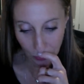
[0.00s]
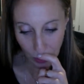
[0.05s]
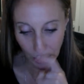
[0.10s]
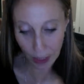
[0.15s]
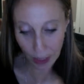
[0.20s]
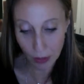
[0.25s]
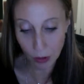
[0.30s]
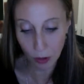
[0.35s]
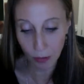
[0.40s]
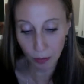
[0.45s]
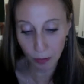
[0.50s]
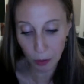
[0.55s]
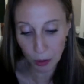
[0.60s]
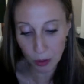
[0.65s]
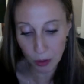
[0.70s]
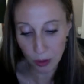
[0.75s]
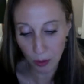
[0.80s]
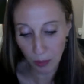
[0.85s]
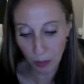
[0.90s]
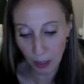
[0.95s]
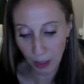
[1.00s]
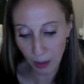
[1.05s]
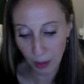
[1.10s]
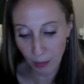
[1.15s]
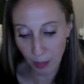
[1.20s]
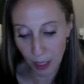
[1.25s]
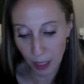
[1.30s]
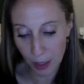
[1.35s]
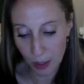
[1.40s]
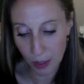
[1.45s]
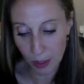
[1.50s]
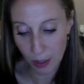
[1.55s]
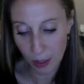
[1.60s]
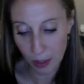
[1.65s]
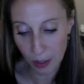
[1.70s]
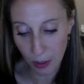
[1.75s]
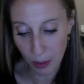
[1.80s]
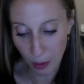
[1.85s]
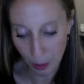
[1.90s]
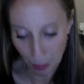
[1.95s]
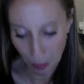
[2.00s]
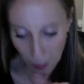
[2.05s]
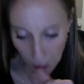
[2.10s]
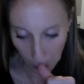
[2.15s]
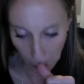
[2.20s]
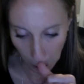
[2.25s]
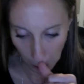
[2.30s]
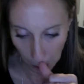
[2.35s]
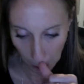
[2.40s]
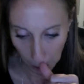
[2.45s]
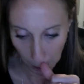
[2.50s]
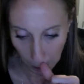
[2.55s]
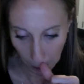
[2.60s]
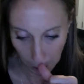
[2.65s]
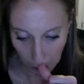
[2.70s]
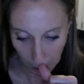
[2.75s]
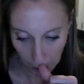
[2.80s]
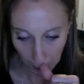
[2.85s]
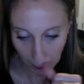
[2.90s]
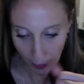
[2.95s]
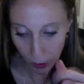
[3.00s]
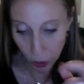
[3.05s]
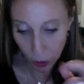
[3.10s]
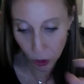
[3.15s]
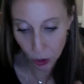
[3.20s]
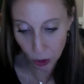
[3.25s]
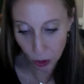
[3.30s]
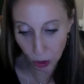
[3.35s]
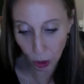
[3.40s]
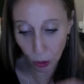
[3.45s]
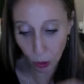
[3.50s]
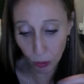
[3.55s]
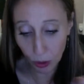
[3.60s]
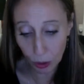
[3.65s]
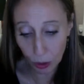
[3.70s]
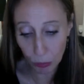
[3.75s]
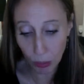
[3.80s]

is the first to make advances. And she only